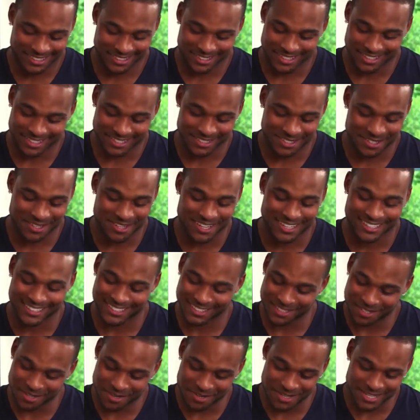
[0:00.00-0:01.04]
Sorry.
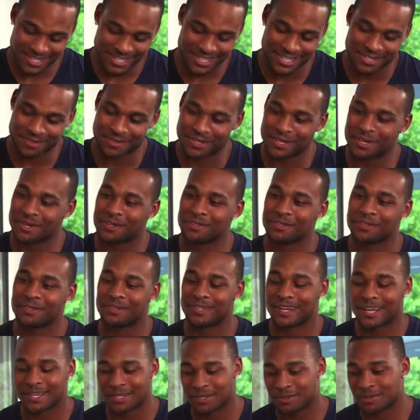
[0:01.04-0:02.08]
It's all good. We all do
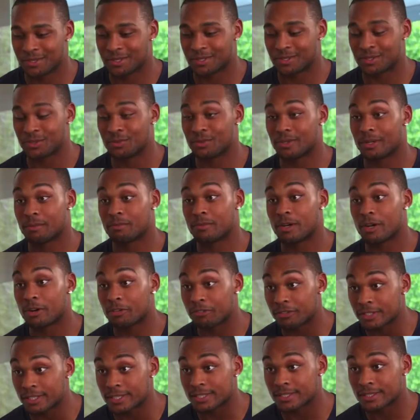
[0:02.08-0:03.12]
it. I do it too when I'm
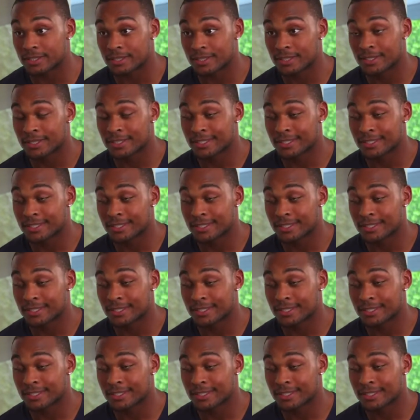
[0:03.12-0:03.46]
nervous,